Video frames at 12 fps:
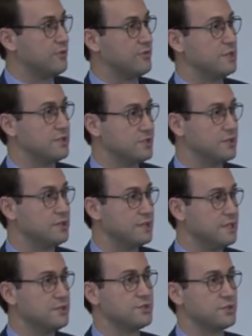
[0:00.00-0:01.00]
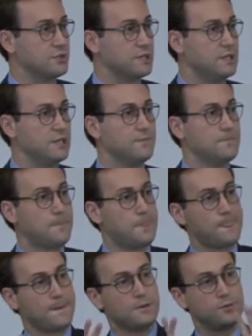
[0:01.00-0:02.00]
of religion in Turkey
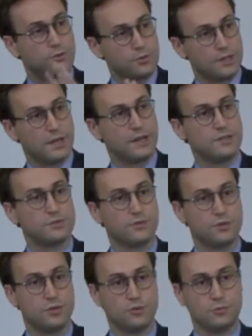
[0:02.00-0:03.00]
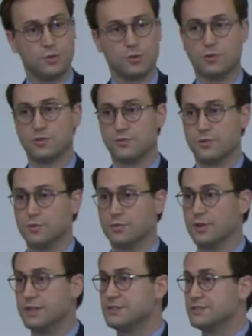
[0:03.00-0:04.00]
through the eyes of the European Court of
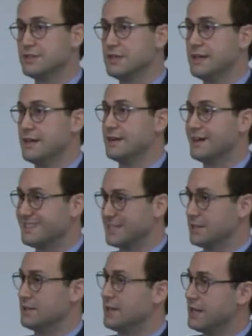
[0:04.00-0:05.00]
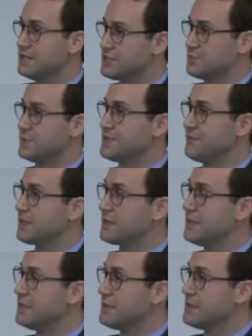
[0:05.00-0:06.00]
Human Rights and Article 9
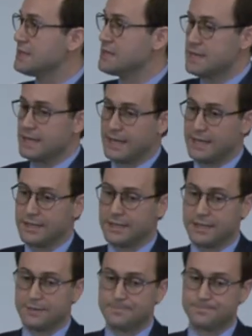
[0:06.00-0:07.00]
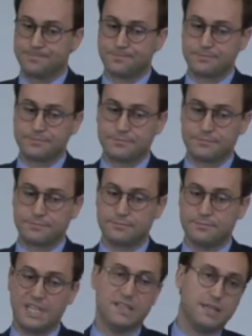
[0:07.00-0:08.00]
specifically, and um,
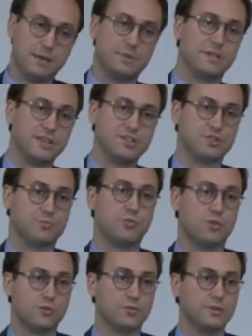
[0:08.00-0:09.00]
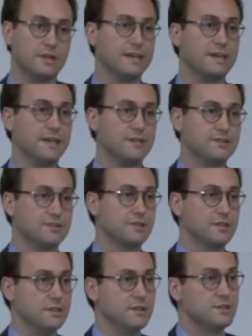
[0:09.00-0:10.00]
in the applications brought against
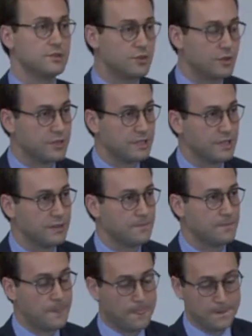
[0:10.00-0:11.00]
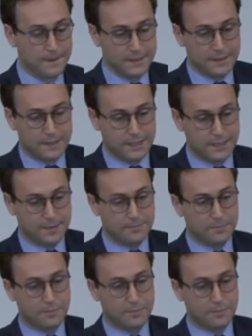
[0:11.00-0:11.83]
uh, Turkey. Uh,